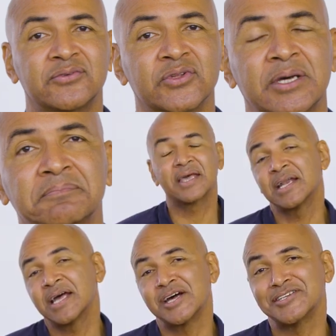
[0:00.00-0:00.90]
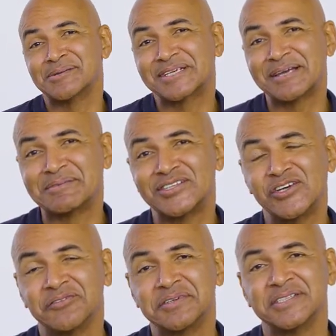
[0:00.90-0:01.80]
for them. And I asked him to come into the
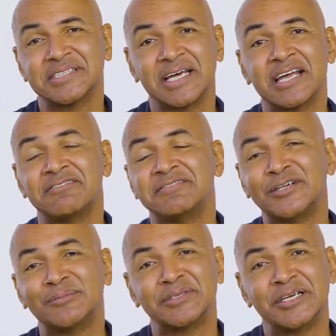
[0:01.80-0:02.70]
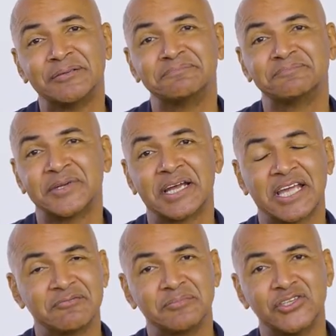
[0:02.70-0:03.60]
office, and I filmed him when I
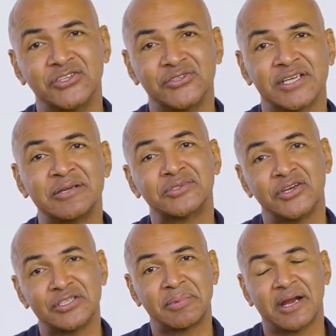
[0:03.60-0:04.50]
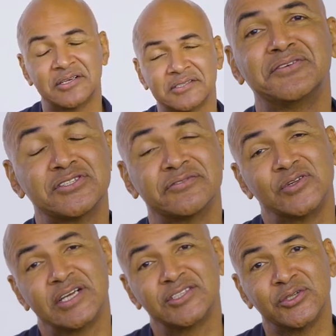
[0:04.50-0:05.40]
gave him the news that he was going to Paris. First of
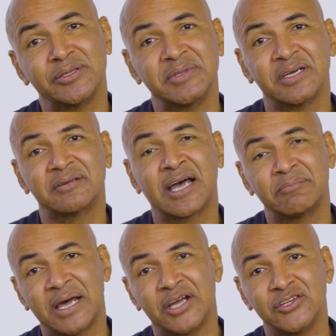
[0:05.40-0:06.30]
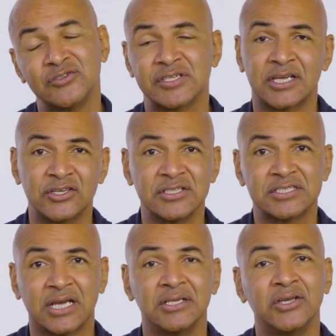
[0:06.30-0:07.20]
all, I told him that I had bad news that he couldn't
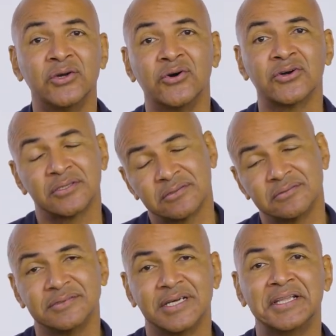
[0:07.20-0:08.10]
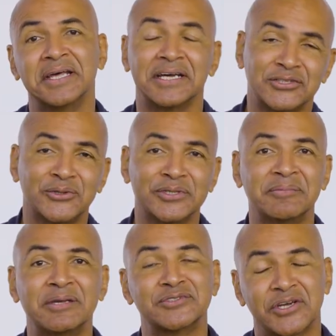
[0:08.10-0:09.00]
stay in New York, and then I told
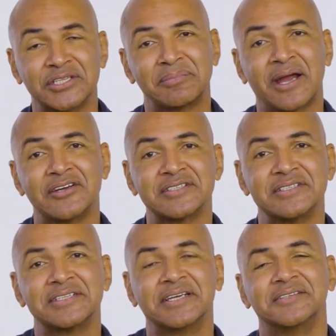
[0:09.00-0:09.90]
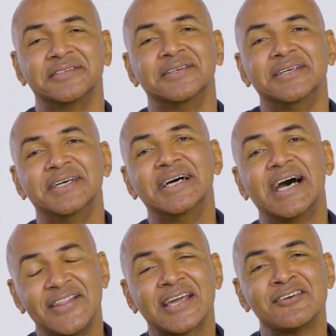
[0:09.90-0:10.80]
him he was going to Paris instead.
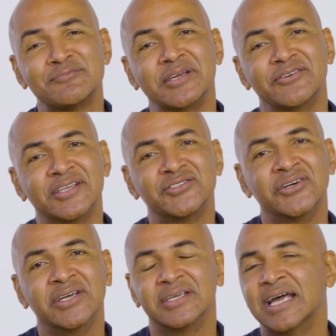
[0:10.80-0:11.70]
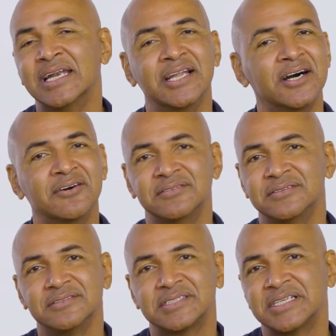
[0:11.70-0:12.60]
And that gives me great joy. I love
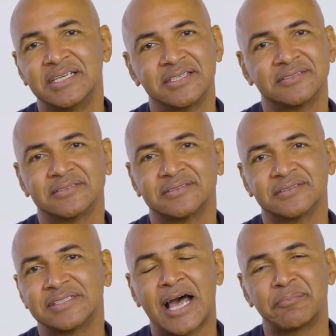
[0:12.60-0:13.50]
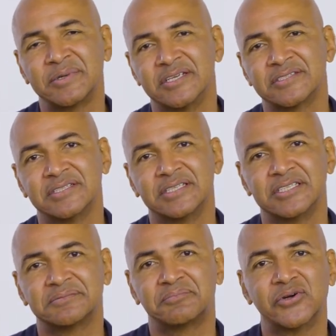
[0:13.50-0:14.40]
seeing the happiness in
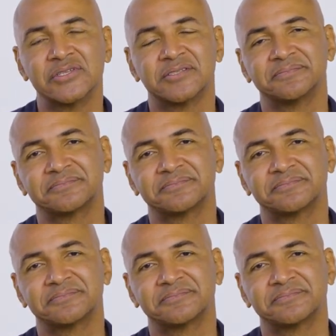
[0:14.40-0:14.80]
these boys.